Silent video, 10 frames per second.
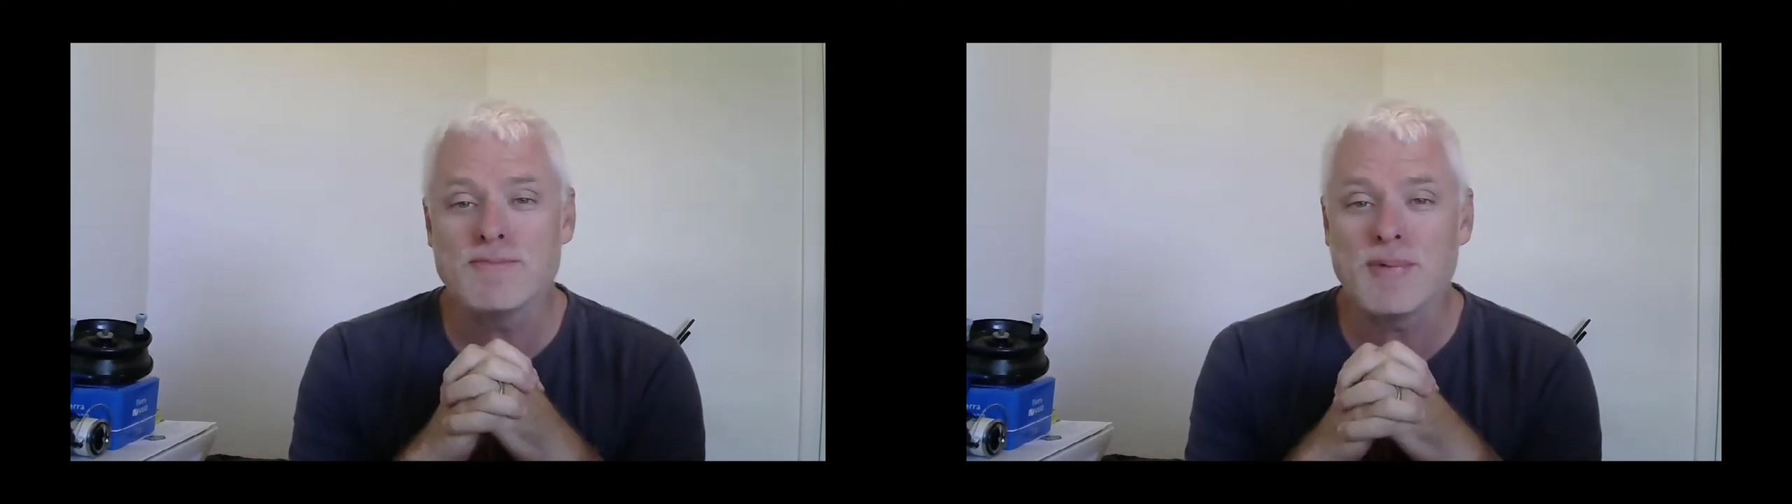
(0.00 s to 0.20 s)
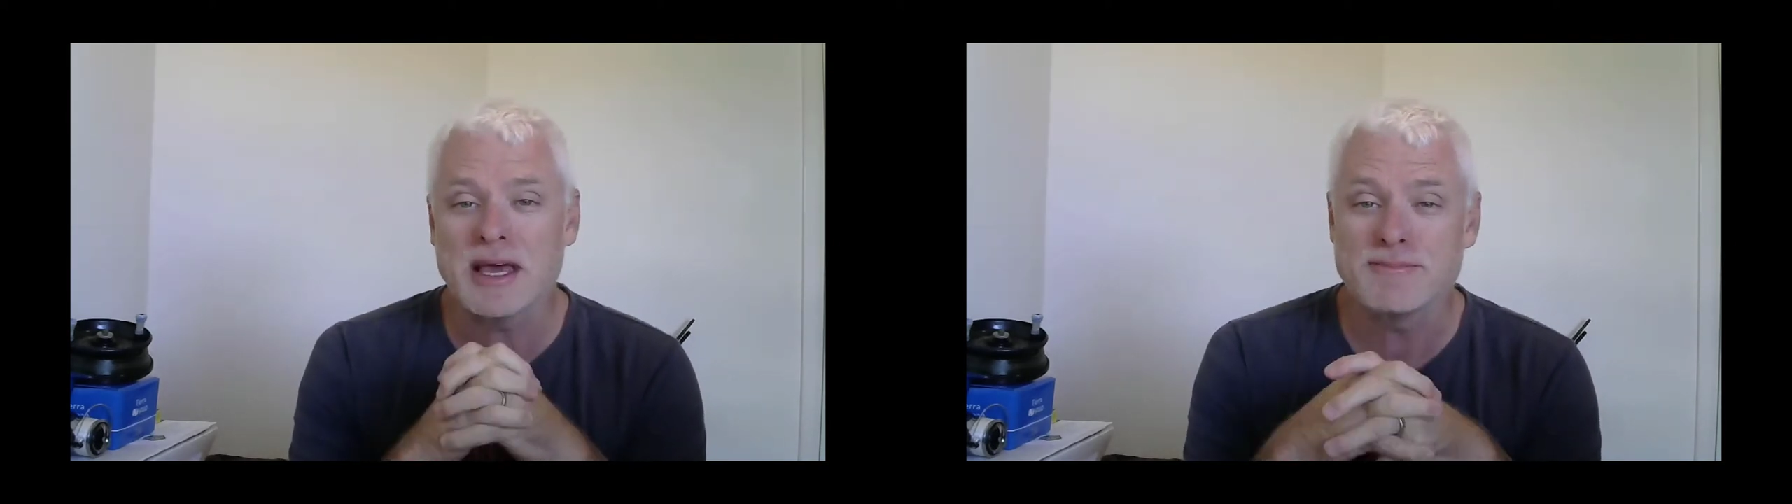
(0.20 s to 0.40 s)

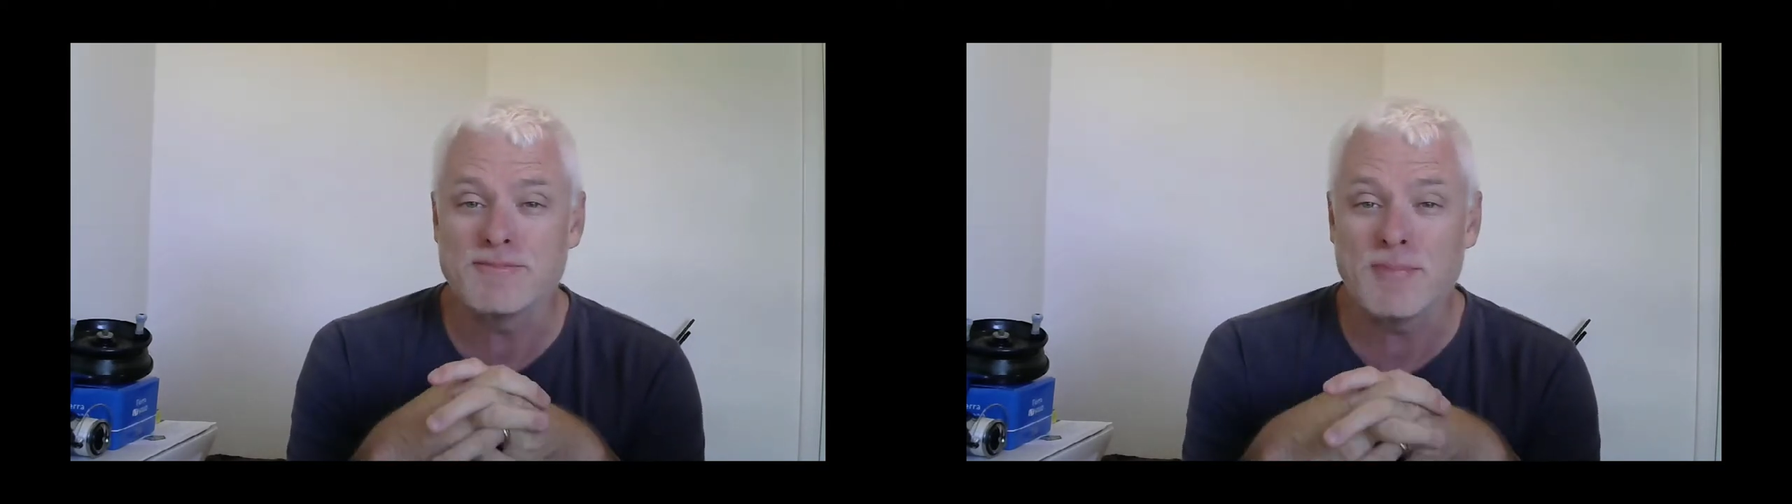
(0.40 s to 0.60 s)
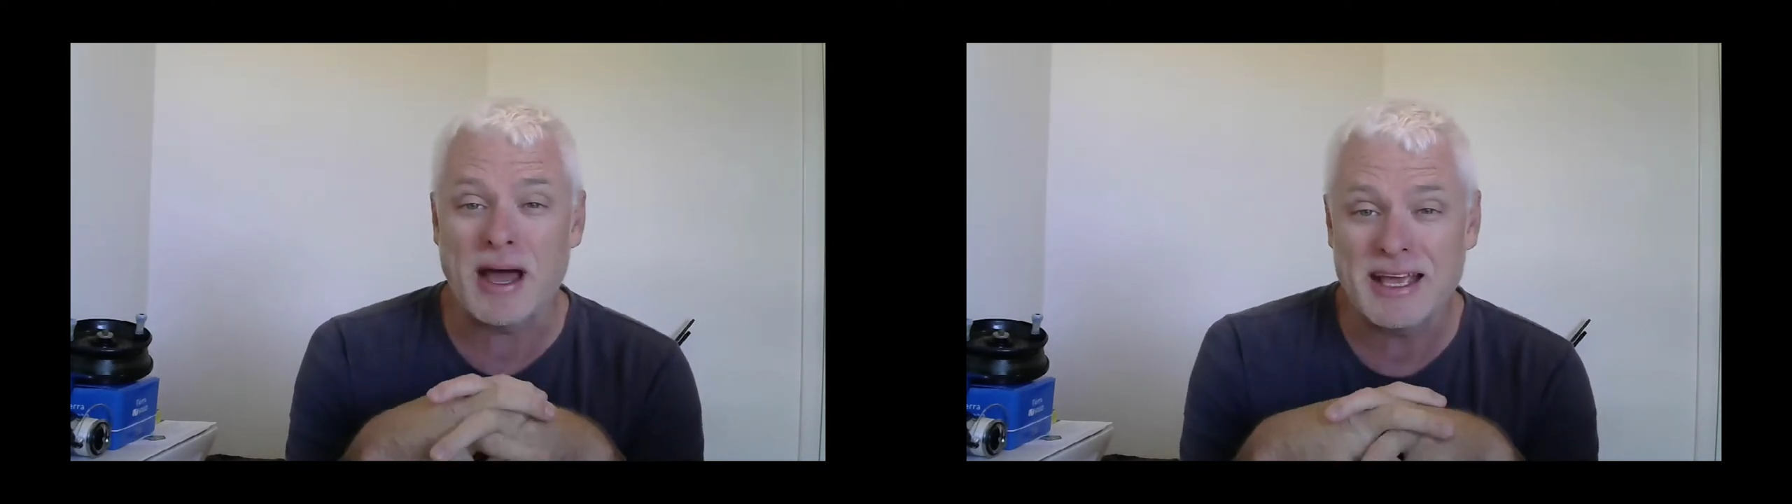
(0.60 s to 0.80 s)

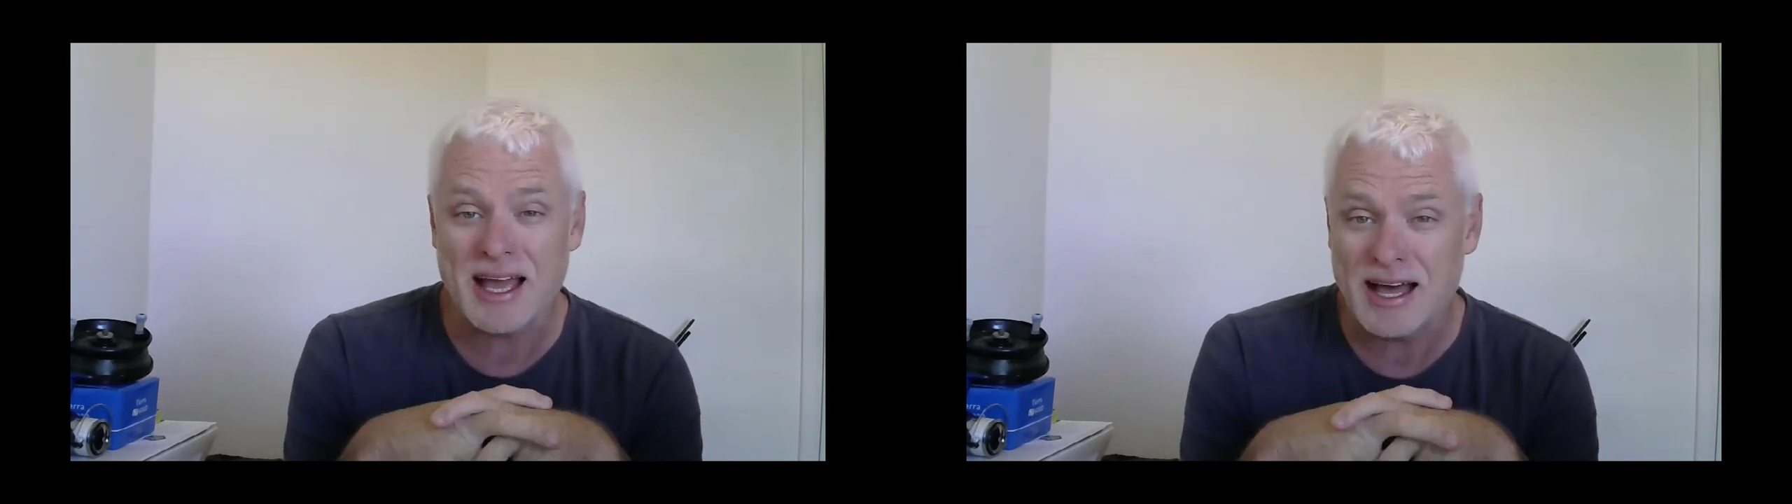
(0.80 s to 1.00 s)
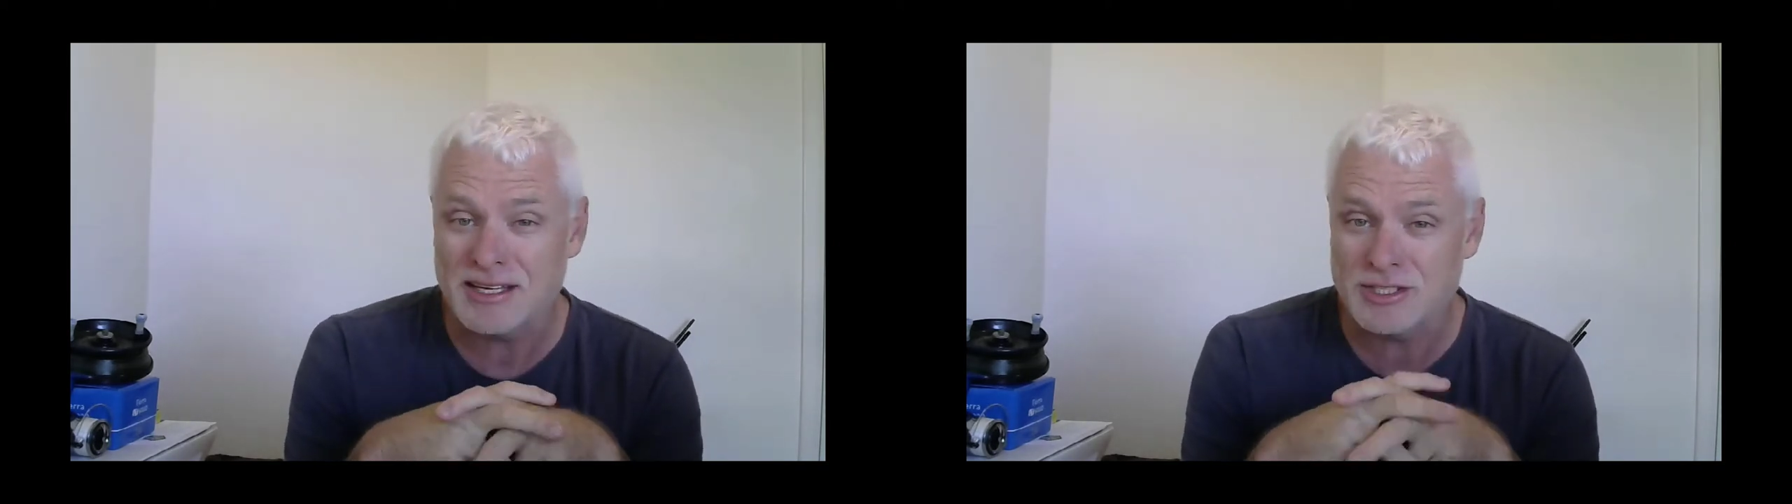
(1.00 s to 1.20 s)
best
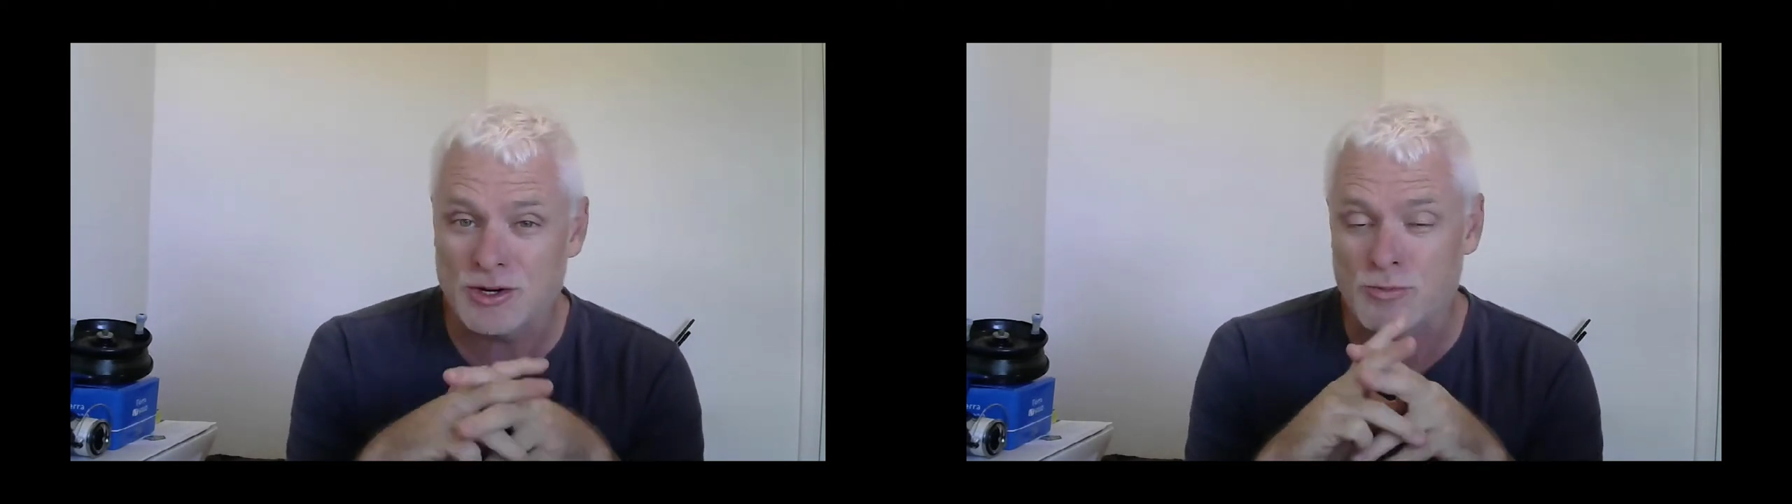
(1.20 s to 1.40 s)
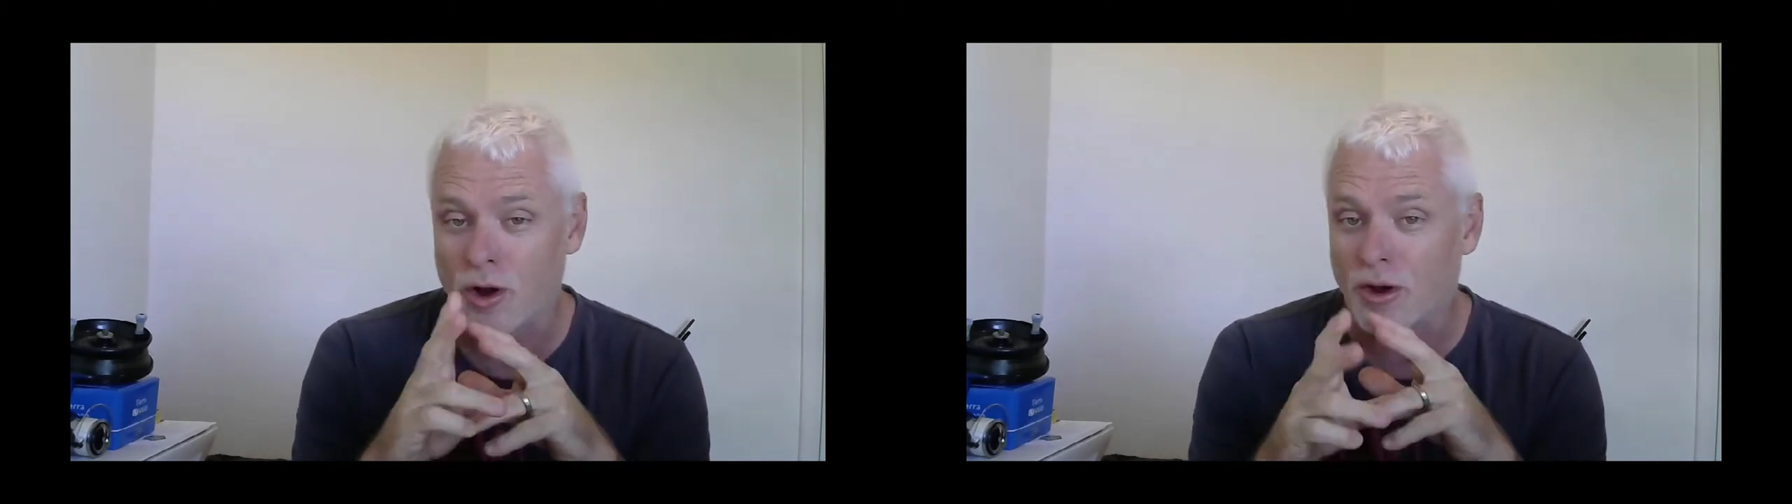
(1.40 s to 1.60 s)

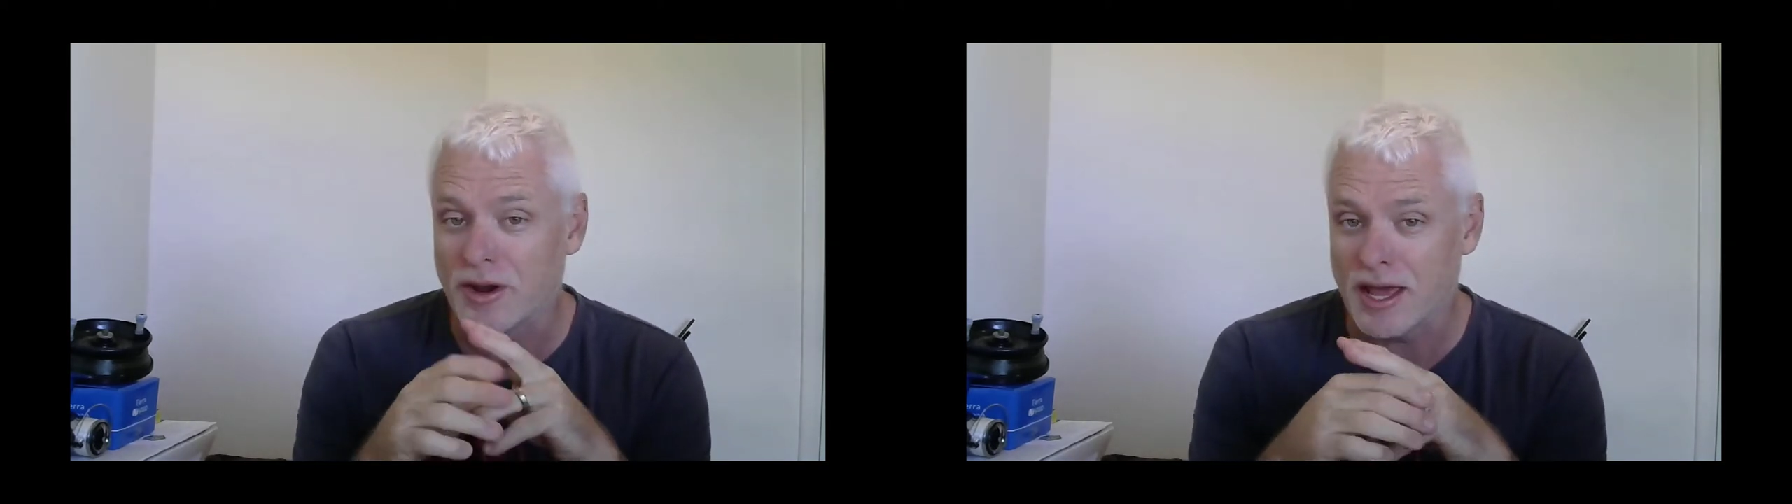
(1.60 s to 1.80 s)
Baitcaster rod